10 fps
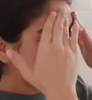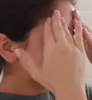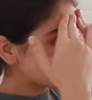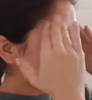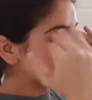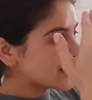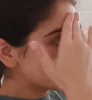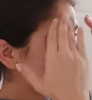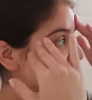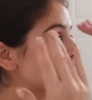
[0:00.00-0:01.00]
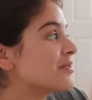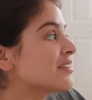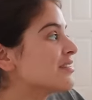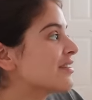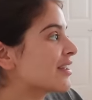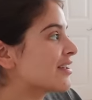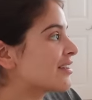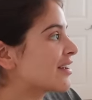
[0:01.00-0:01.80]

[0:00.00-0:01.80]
does it still hit, or do we like?